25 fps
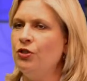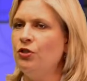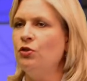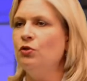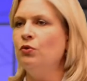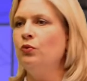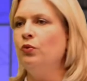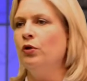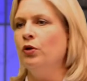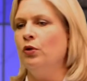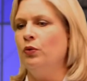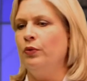
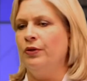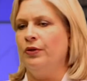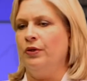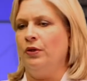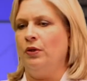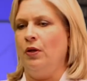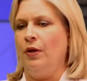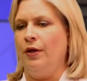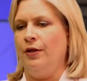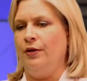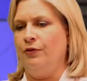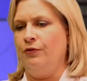you work with a
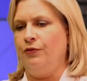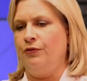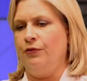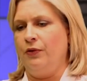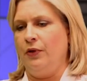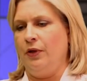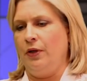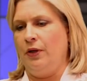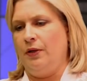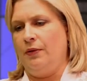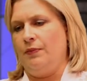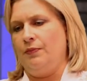lot of,
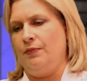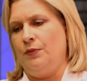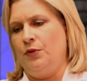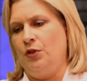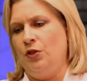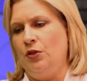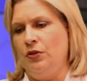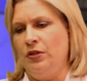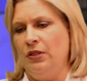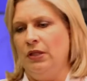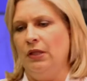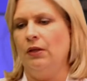
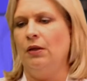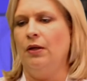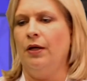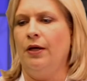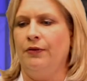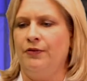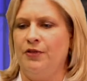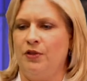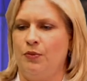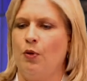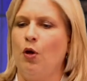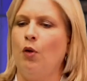do you see a
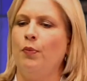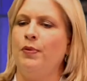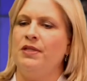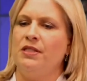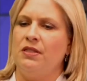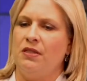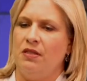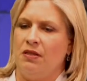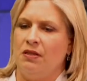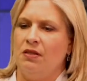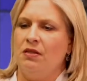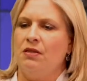lot of small
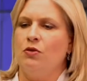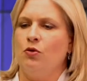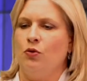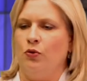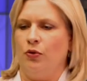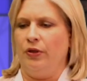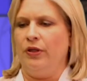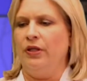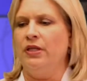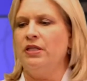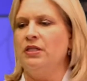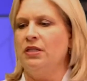businesses and
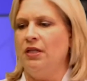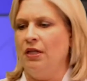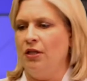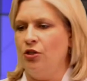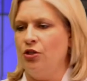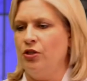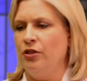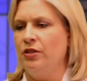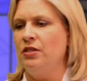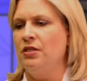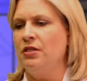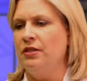
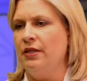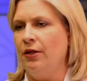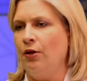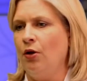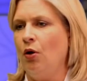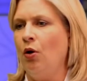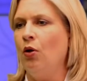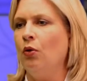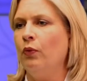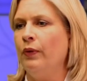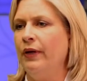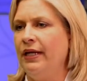organizations that
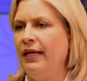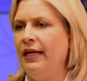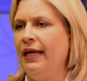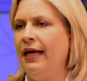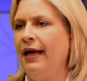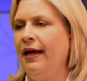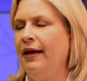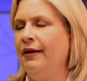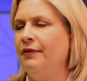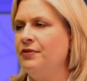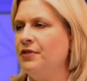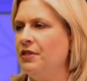already
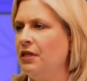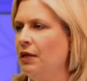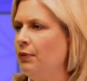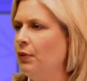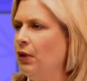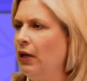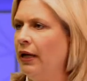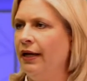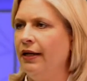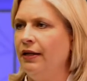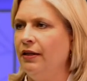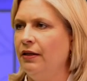have some
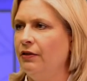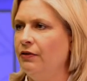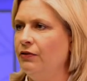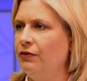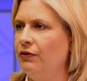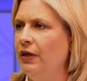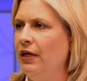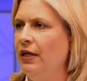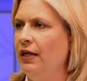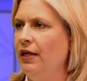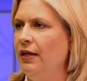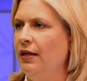kind
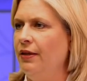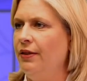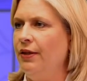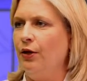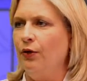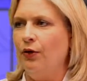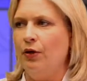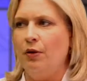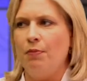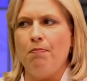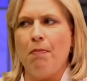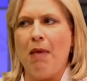of,
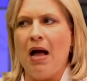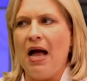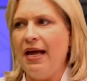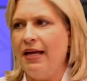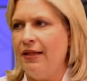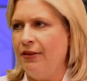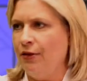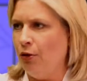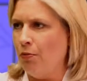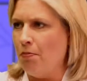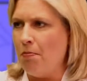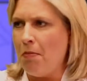they're
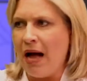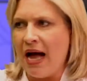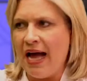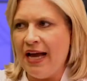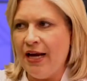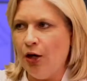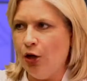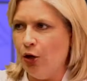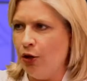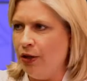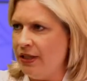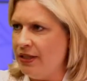
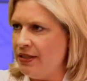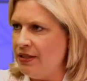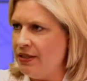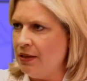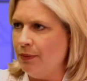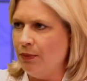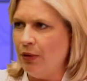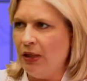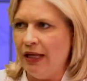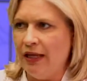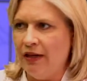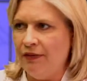mired in
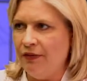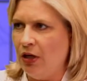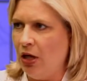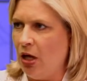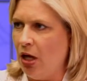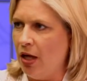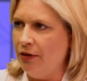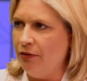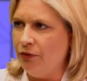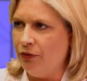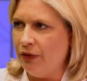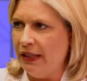some kind of a
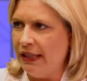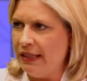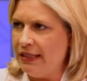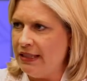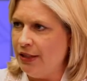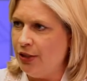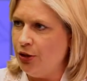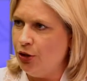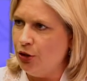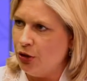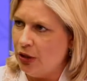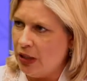conflict,
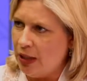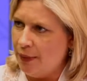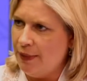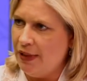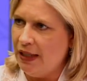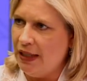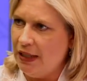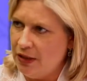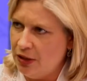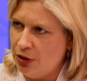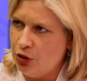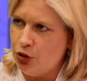and you're
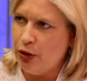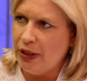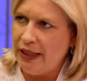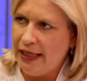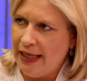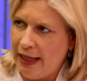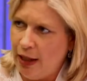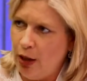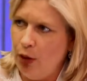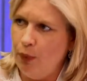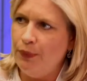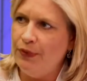coming in to try
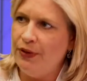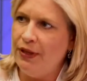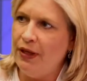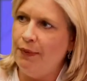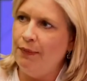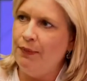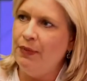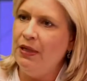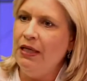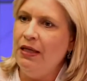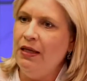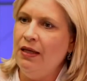to help
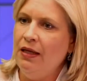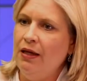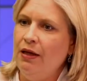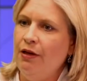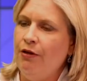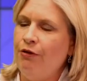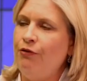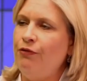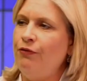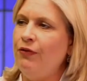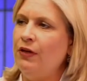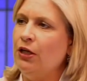them
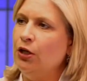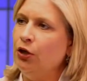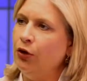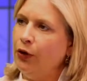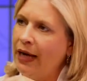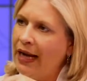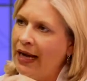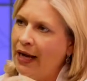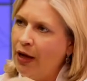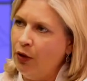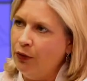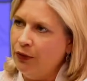
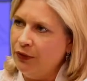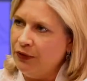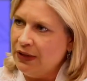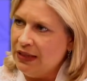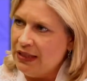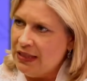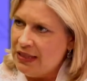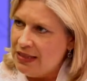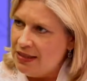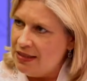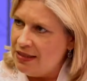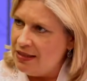figure out
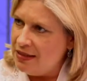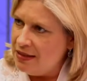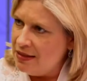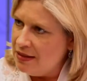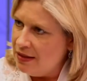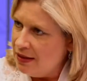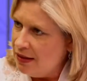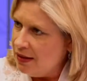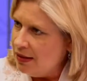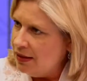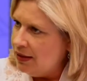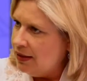these
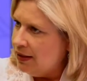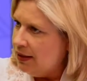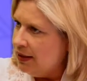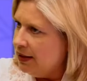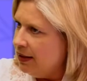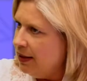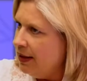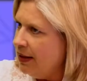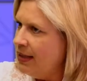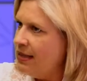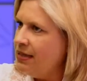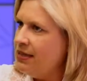
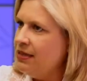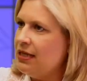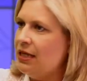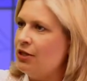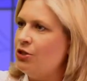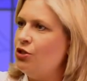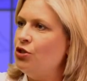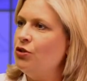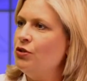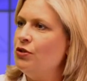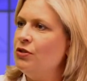essentials?